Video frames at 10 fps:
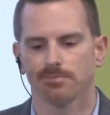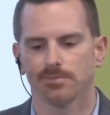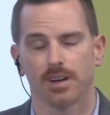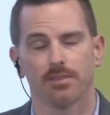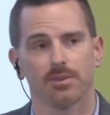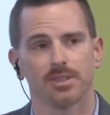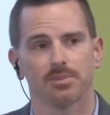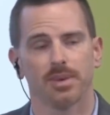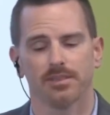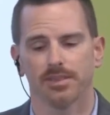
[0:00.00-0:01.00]
everyone's
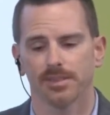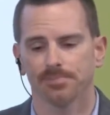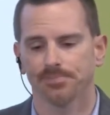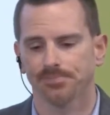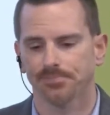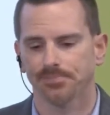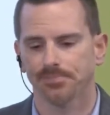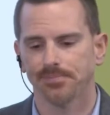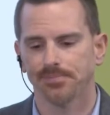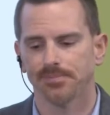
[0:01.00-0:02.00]
benefit.
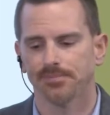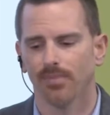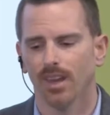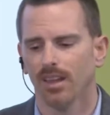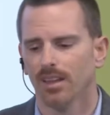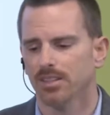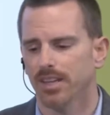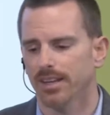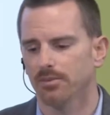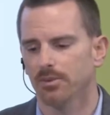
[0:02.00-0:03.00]

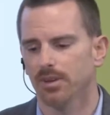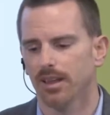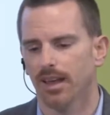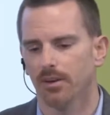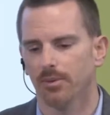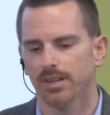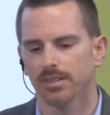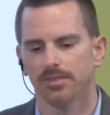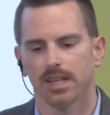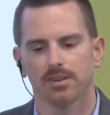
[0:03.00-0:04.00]
Shannon, I wanted
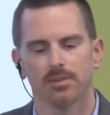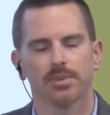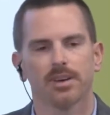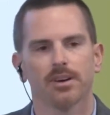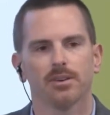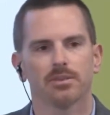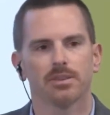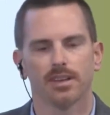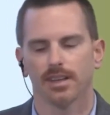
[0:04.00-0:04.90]
to follow up though,